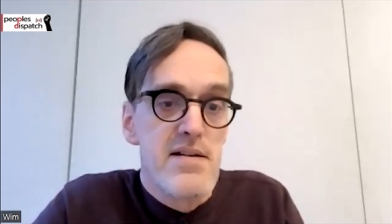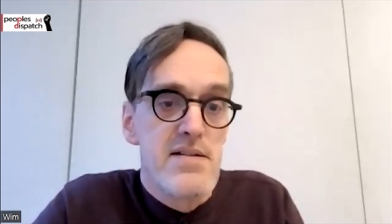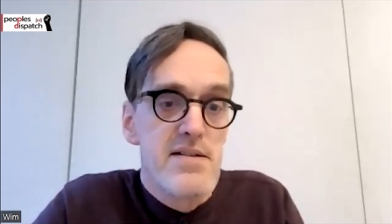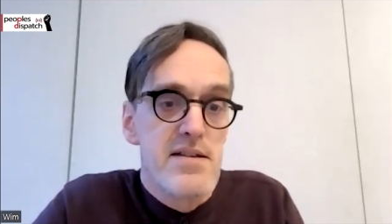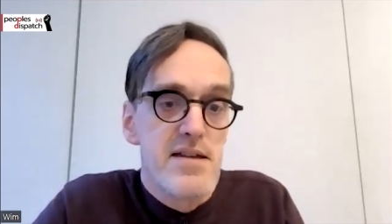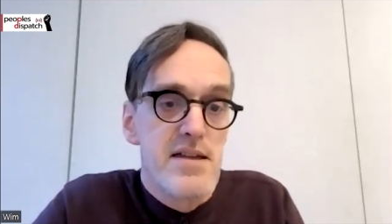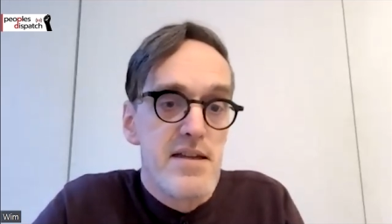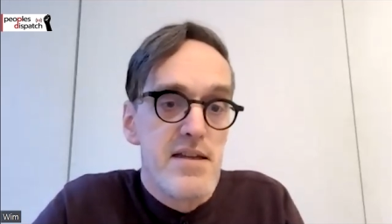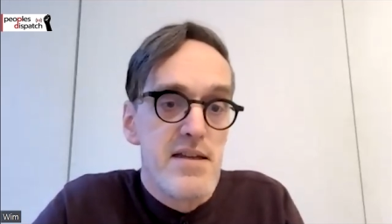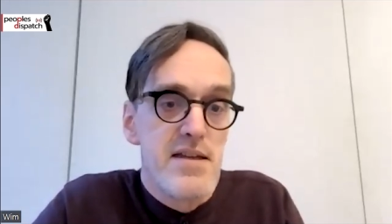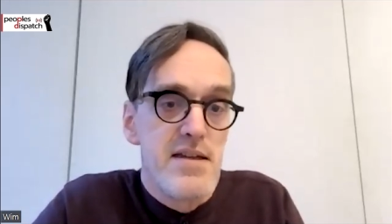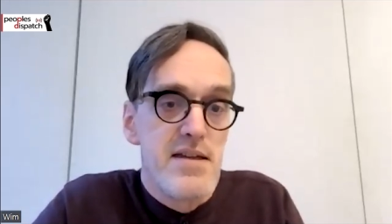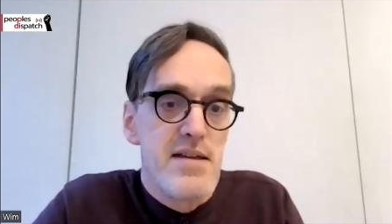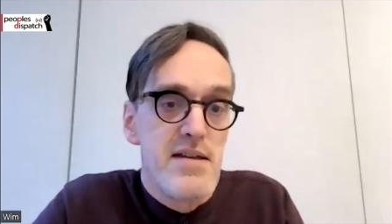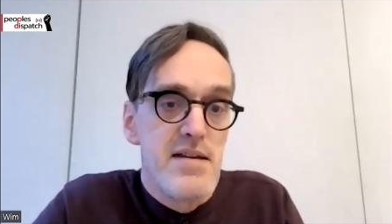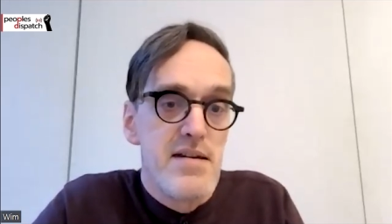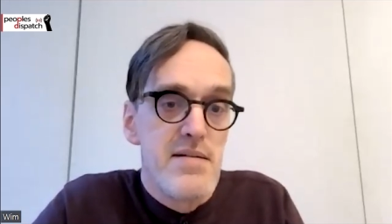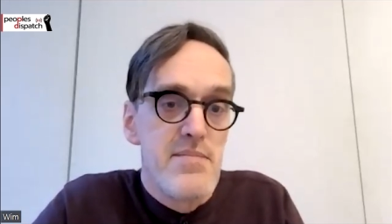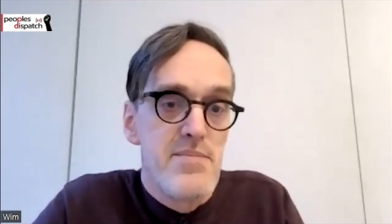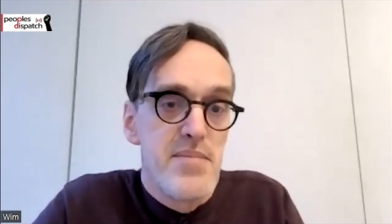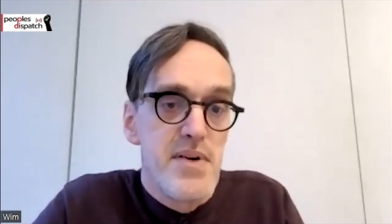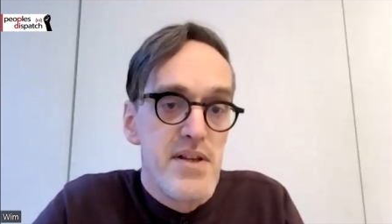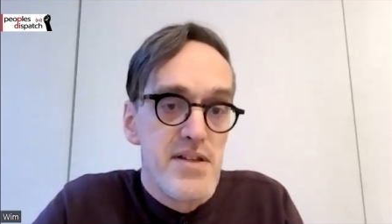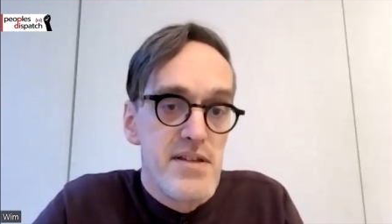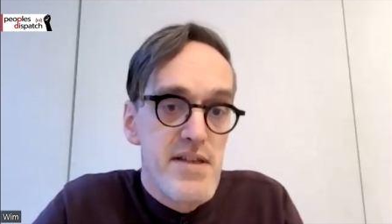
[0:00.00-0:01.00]
the
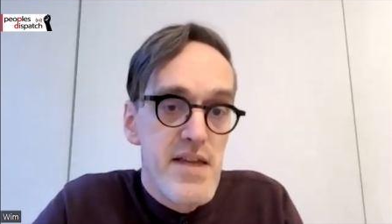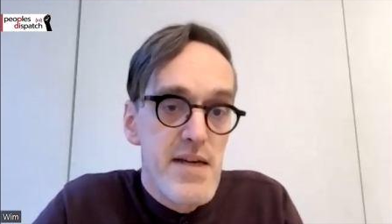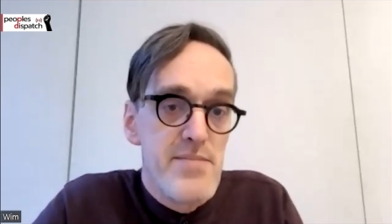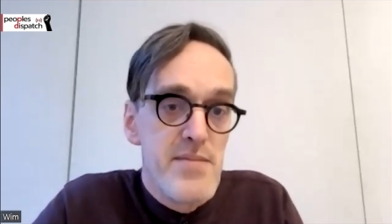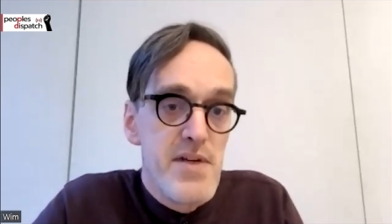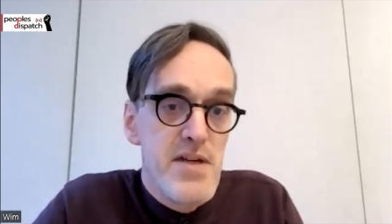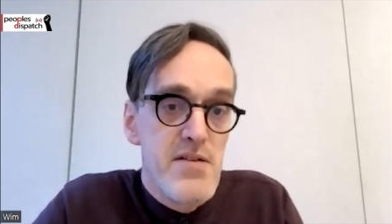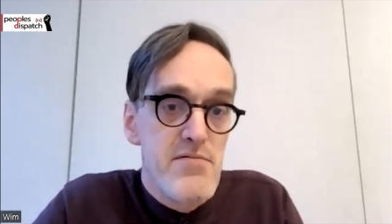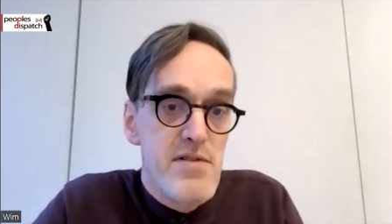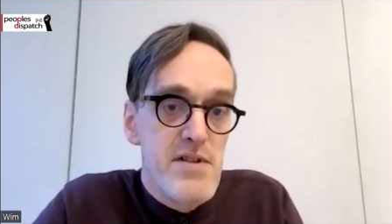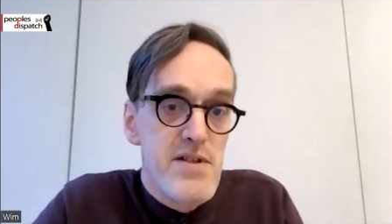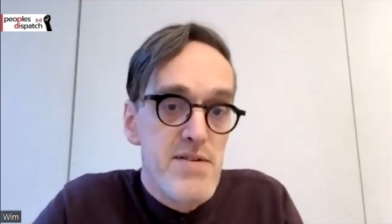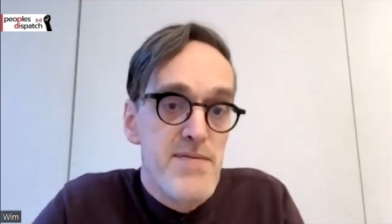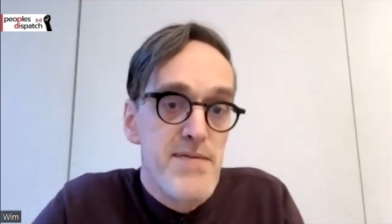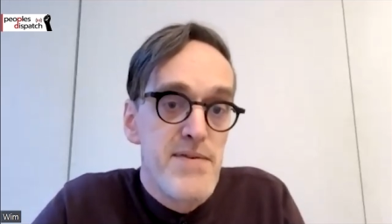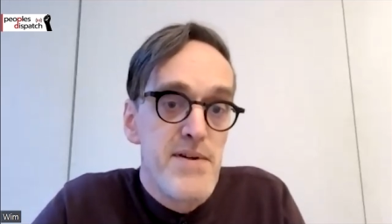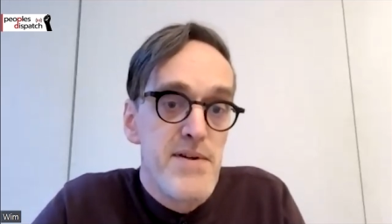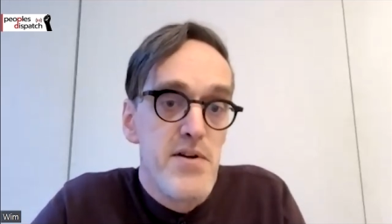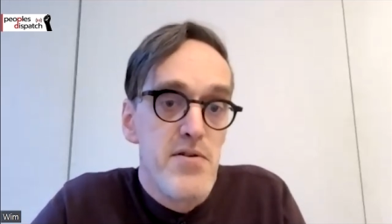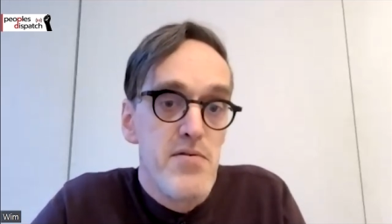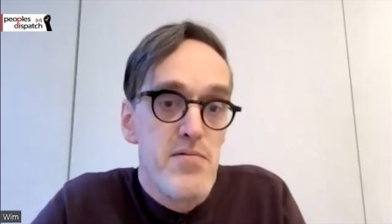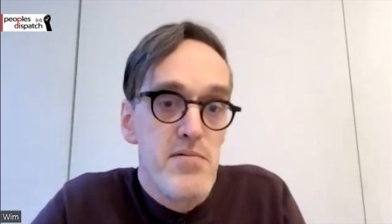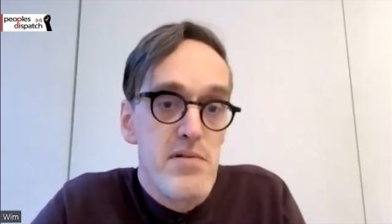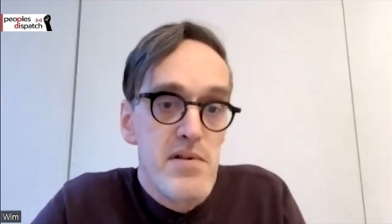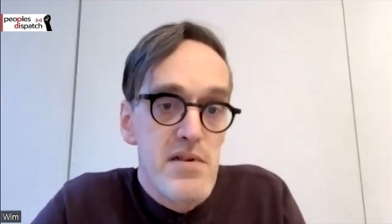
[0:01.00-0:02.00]
pandemic was
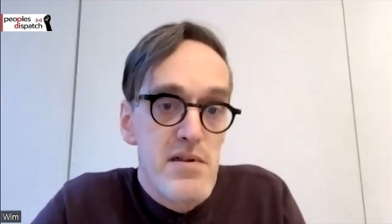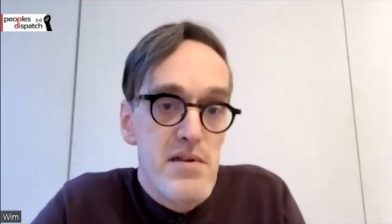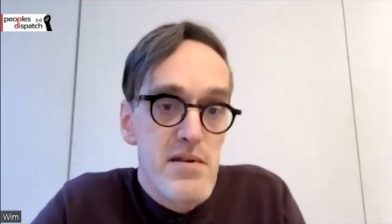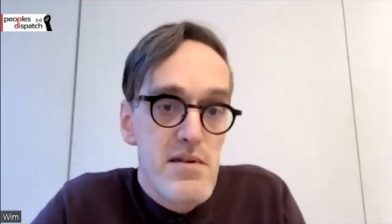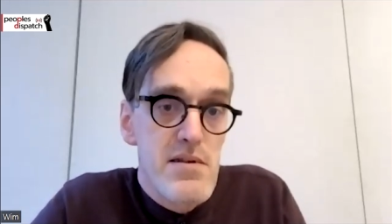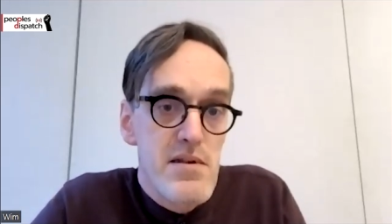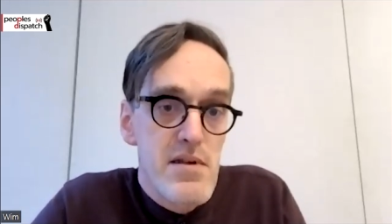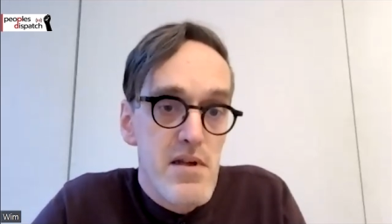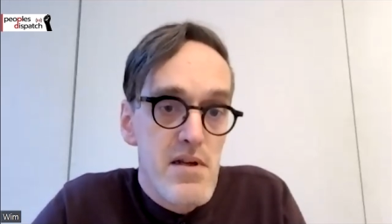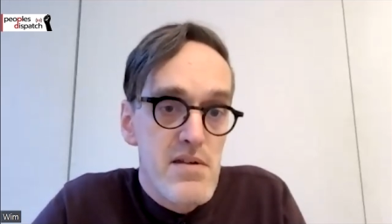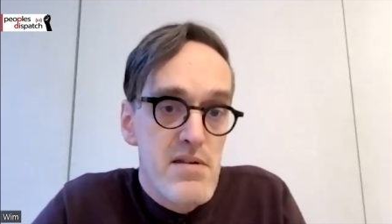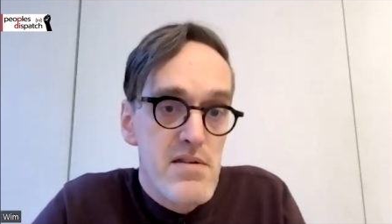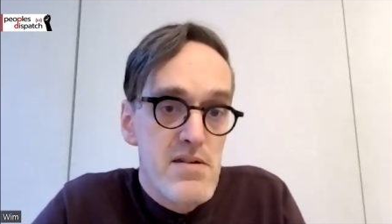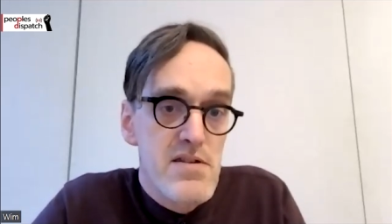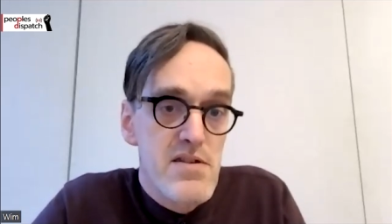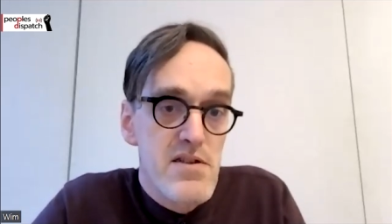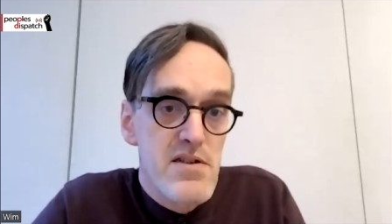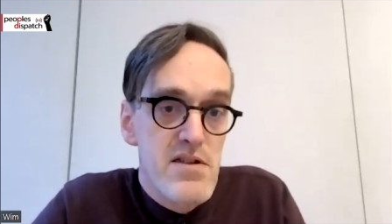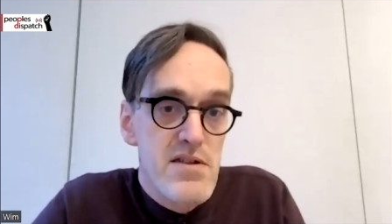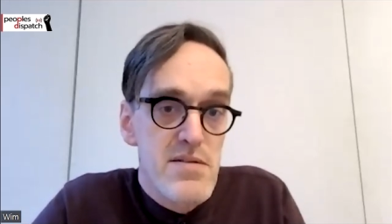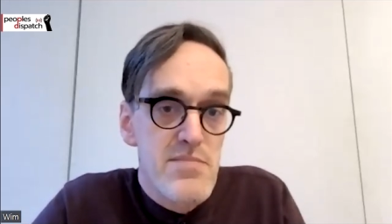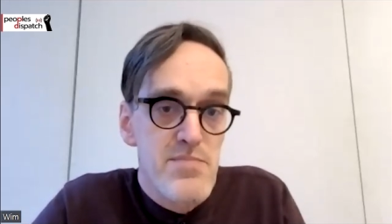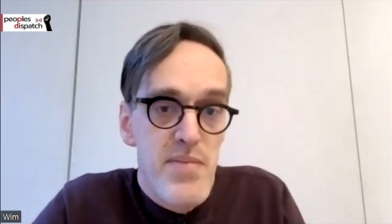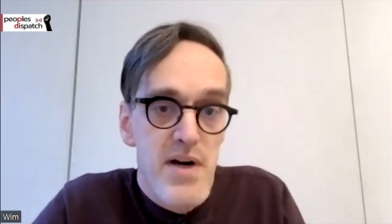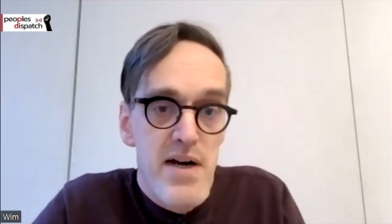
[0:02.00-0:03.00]
fueled not
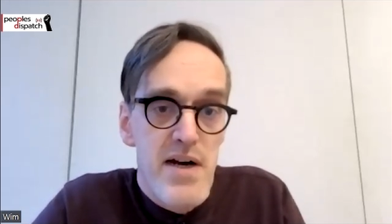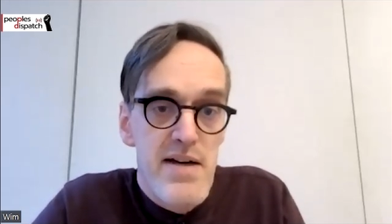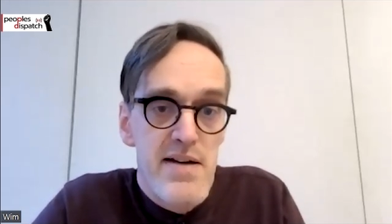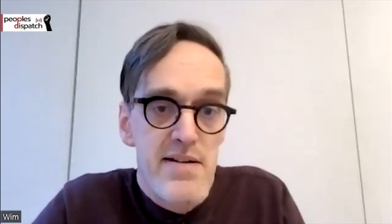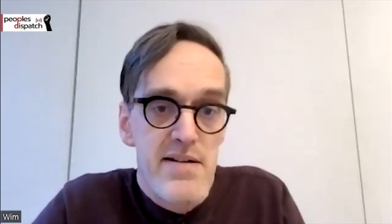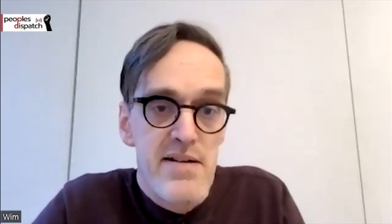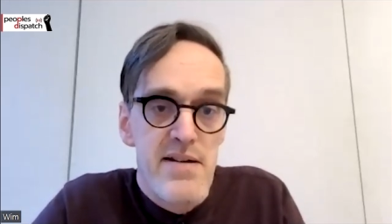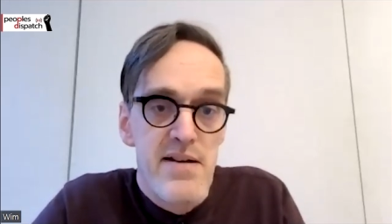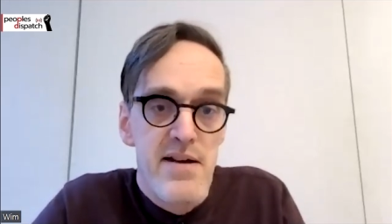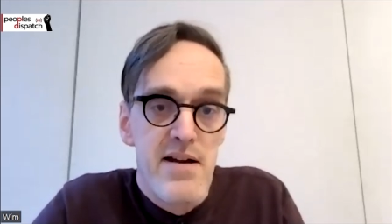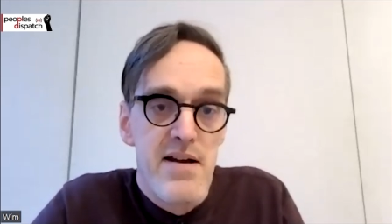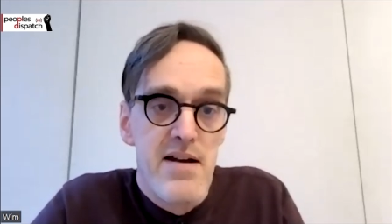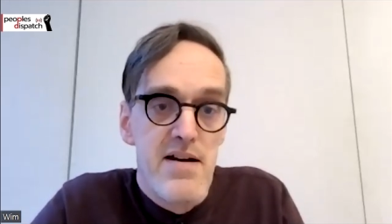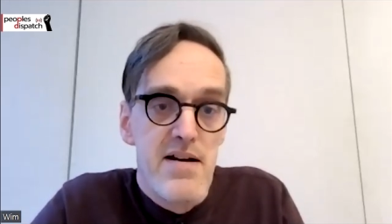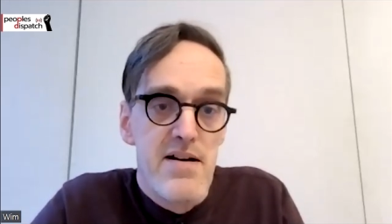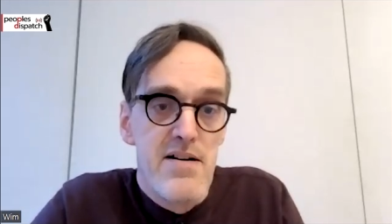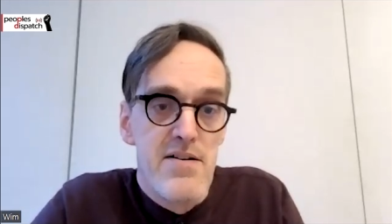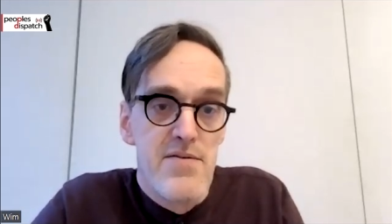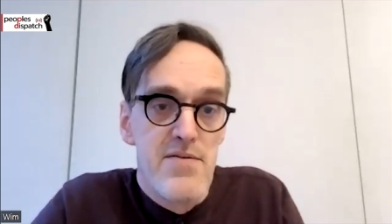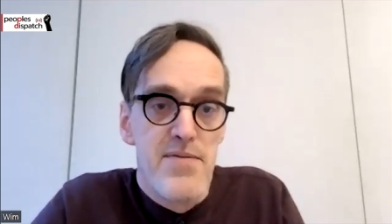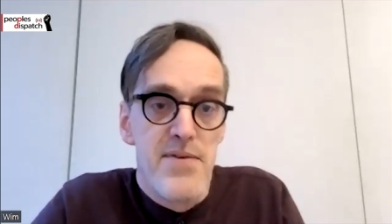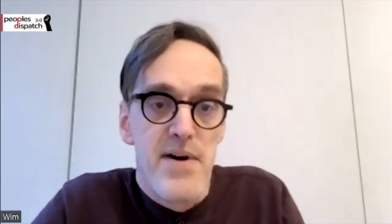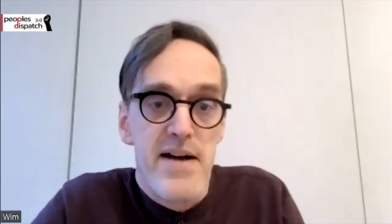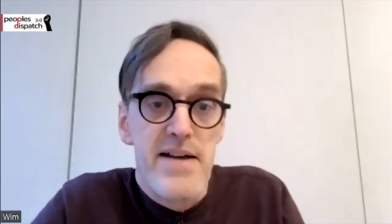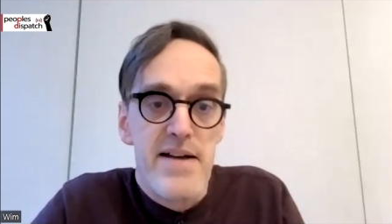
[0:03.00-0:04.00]
just by
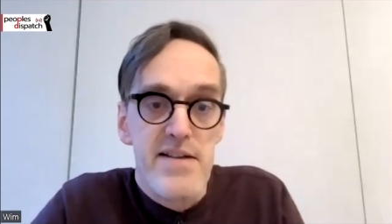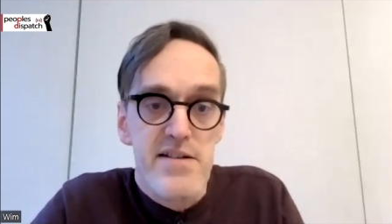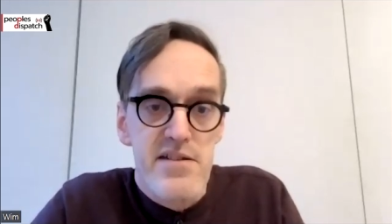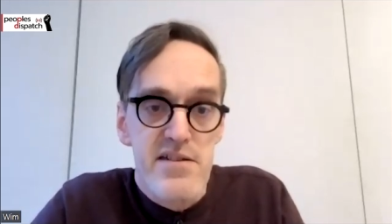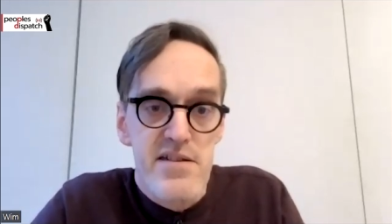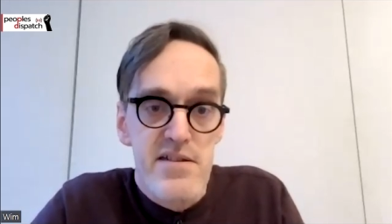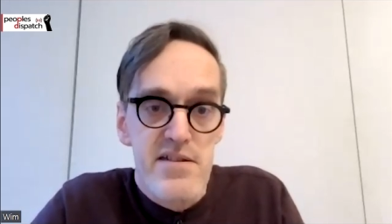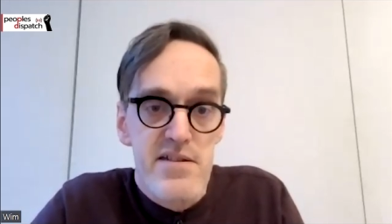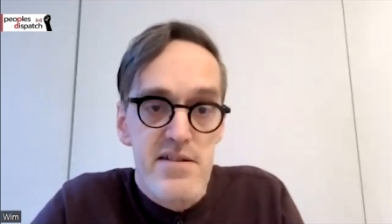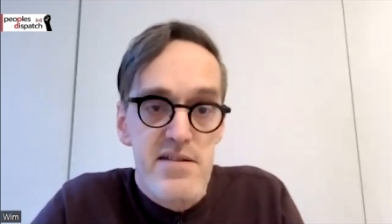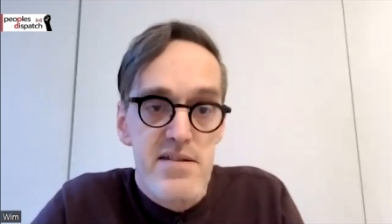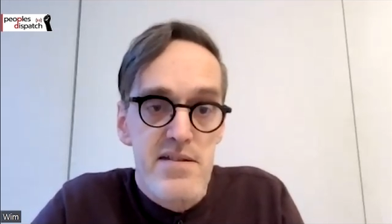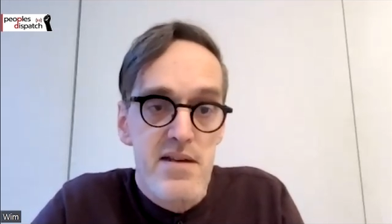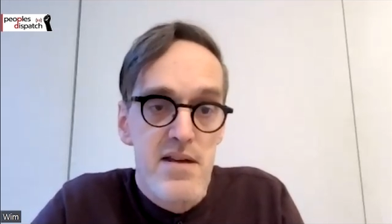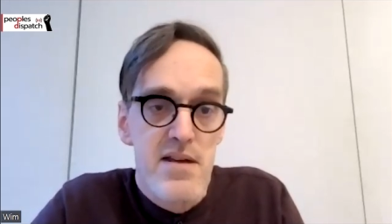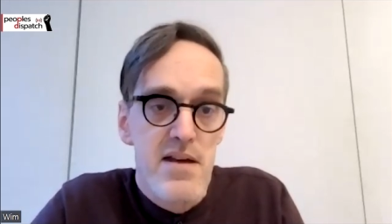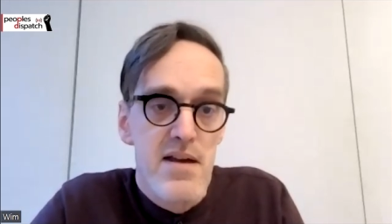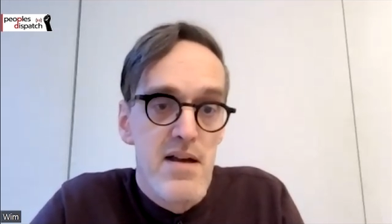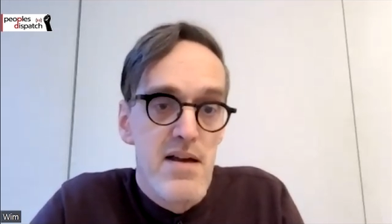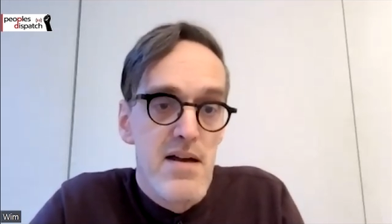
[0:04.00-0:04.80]
a virus,